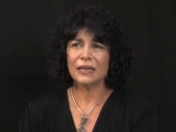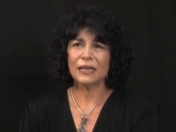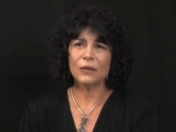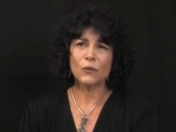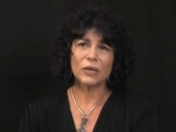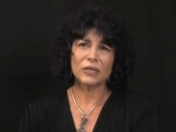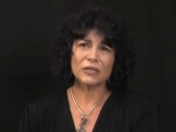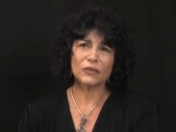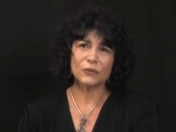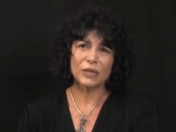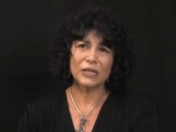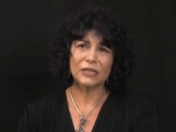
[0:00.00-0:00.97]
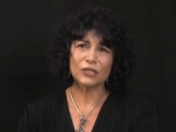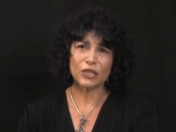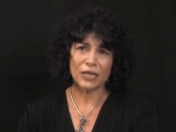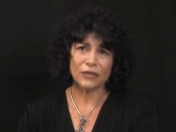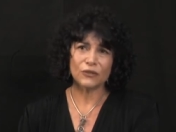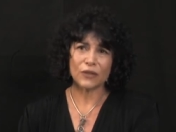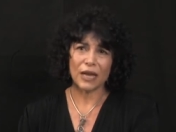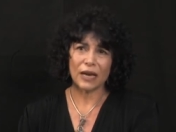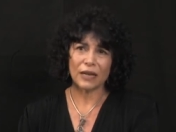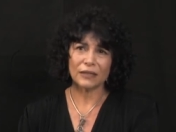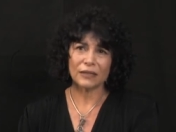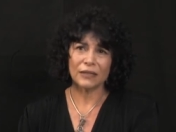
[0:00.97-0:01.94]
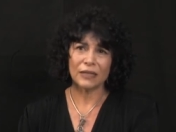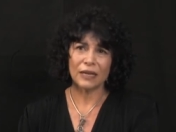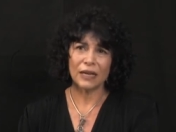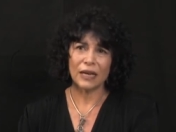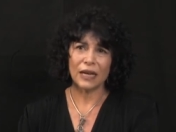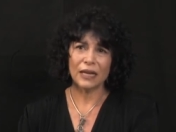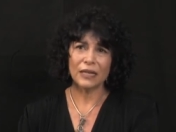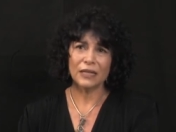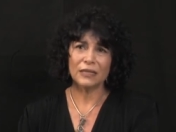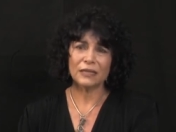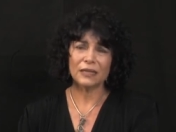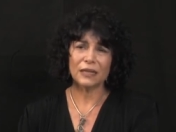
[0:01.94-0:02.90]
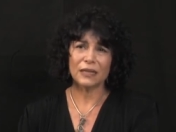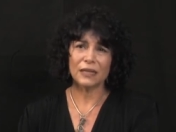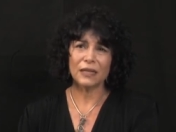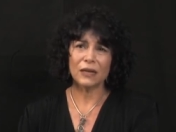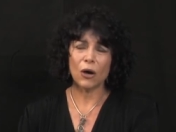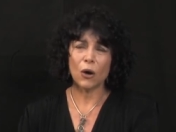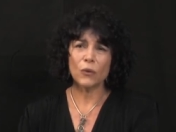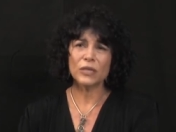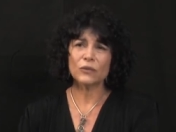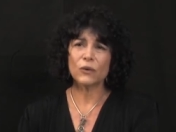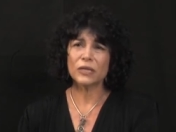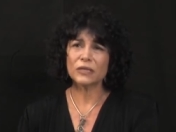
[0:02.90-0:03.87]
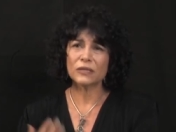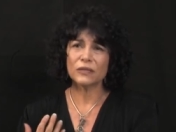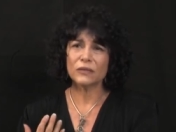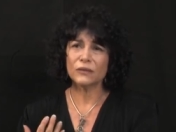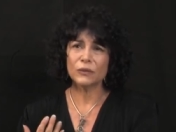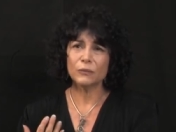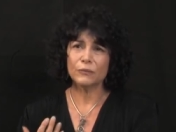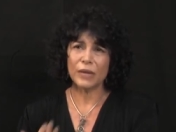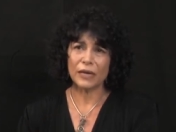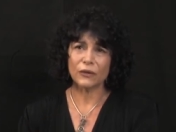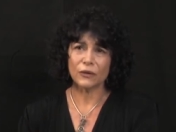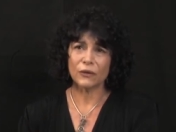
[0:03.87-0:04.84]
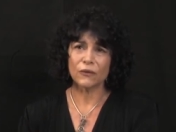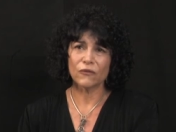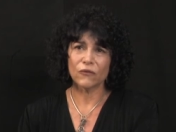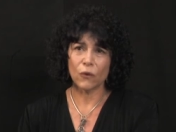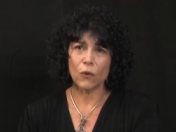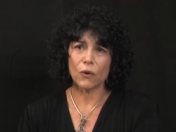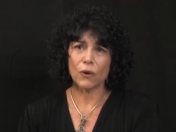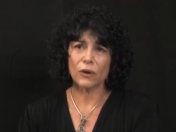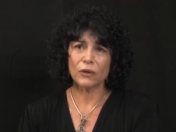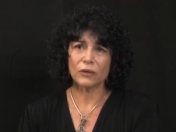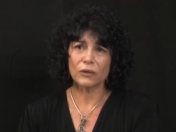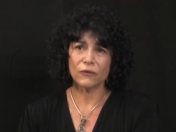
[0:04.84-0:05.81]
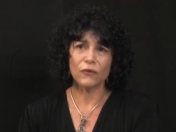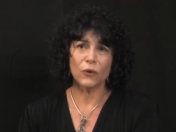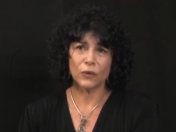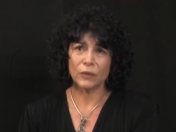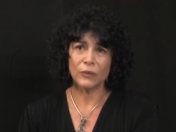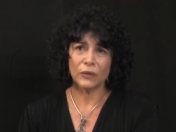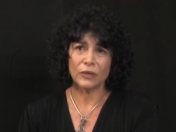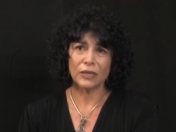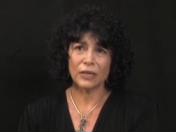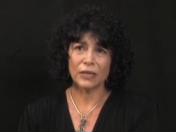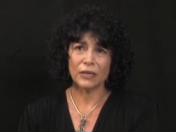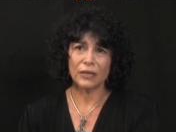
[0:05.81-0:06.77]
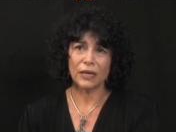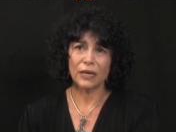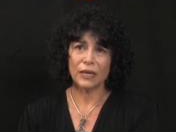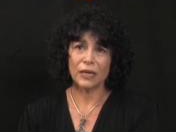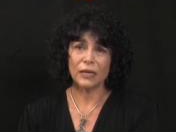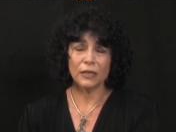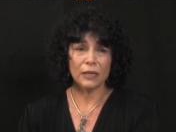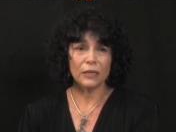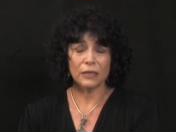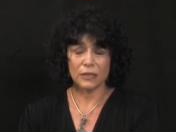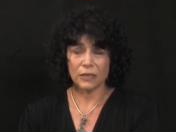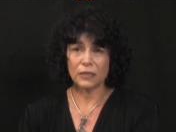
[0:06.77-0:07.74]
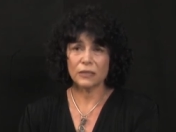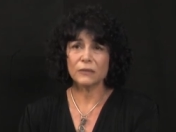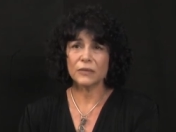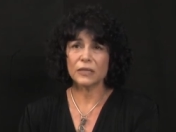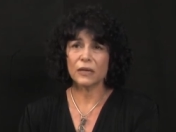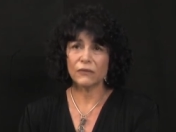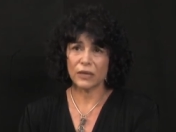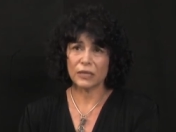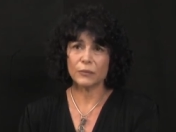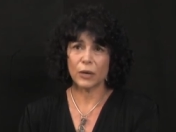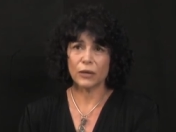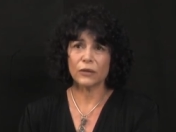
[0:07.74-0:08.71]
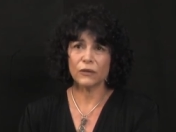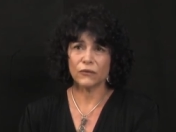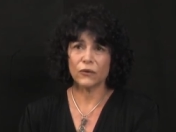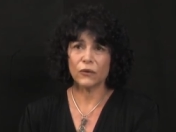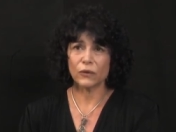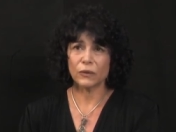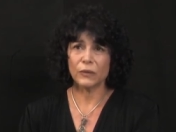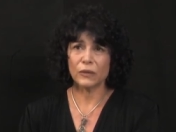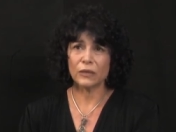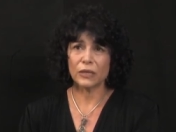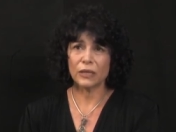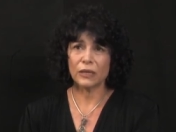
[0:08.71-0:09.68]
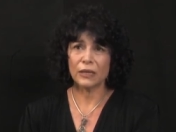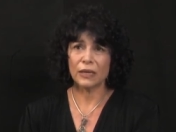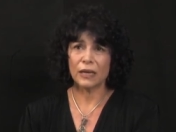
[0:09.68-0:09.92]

he wants to really change that. And he always wants to do better for the folk community. He sees himself as part of the folk community,